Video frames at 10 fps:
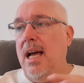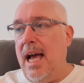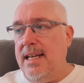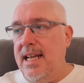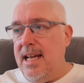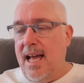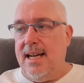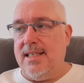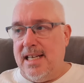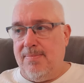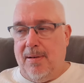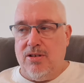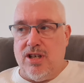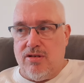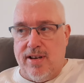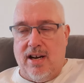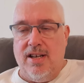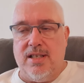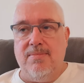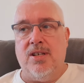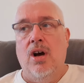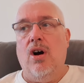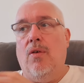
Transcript: any excess budgetary items